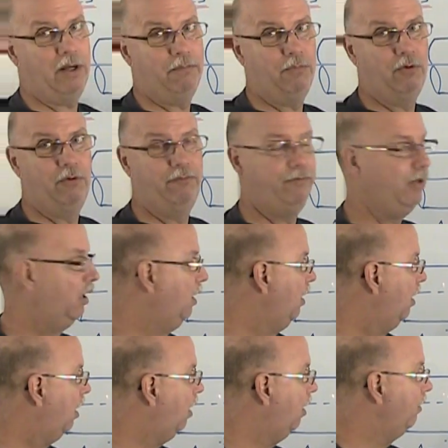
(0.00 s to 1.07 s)
I moved
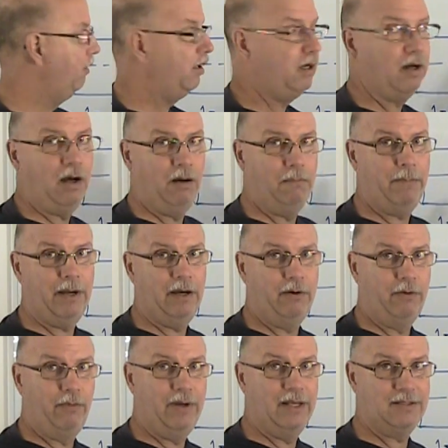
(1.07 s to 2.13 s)
on the
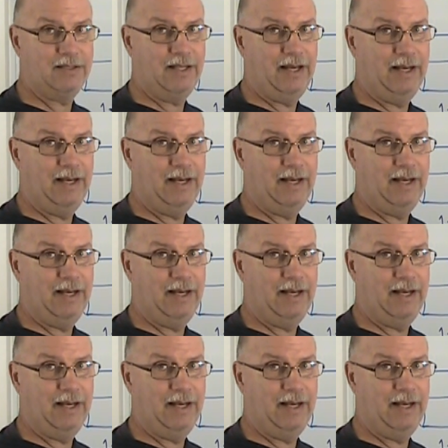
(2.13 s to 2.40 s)
compound rest